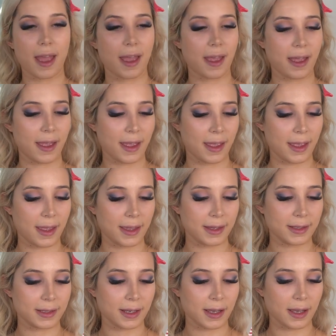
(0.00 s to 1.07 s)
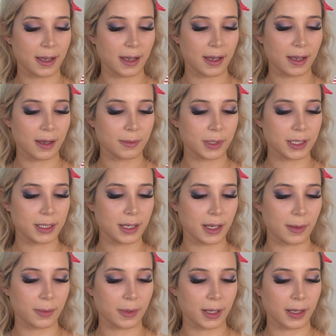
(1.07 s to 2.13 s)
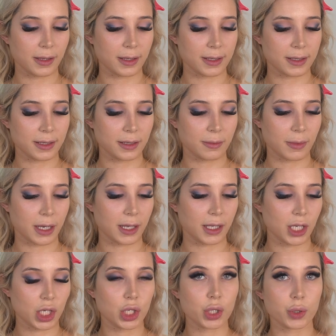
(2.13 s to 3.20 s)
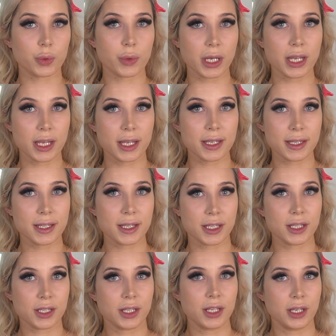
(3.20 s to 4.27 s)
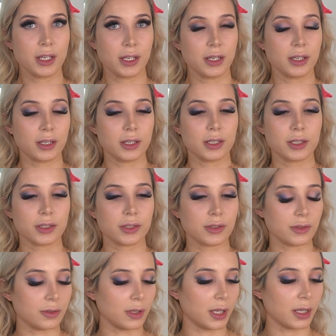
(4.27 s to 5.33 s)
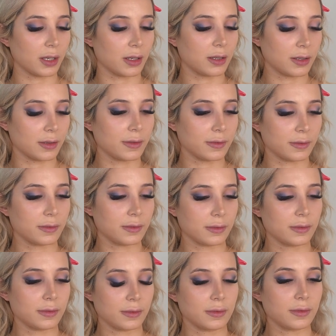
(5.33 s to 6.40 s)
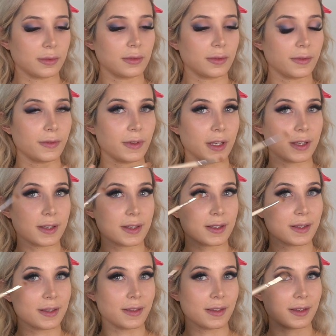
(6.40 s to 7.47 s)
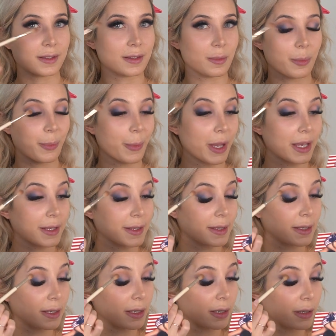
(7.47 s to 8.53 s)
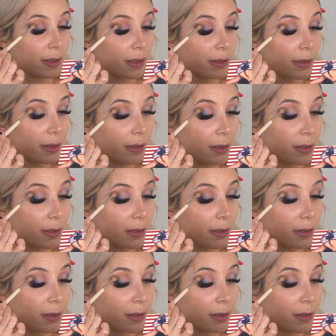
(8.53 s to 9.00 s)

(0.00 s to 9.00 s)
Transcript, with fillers: and I'm gonna apply this in my crease to like fix this mess here